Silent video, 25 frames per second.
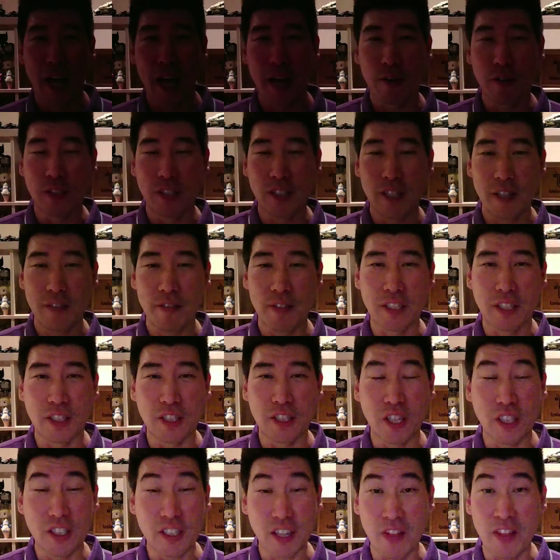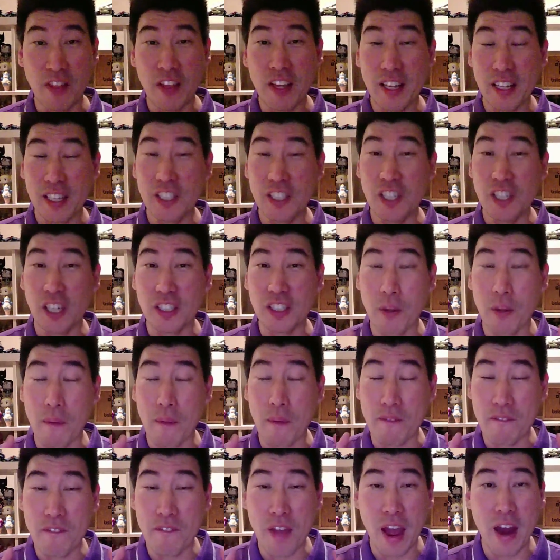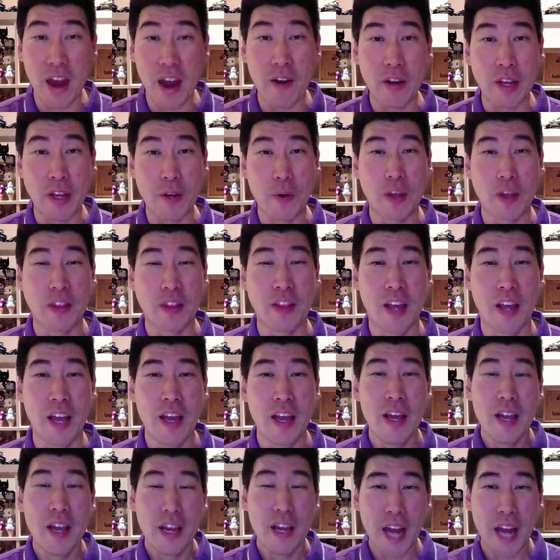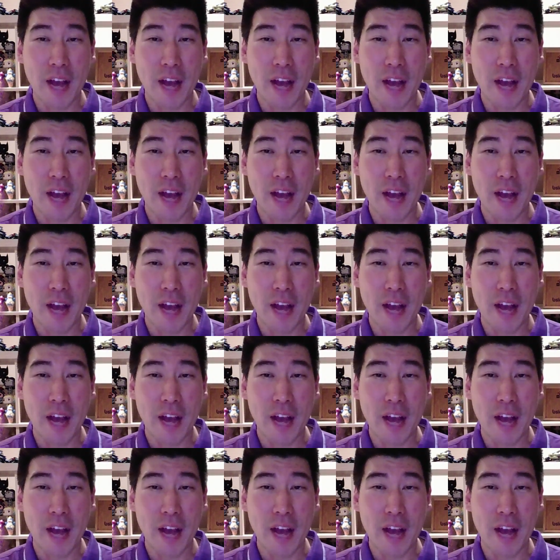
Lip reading: You'll see this adjust. I think it adjusted very quick there.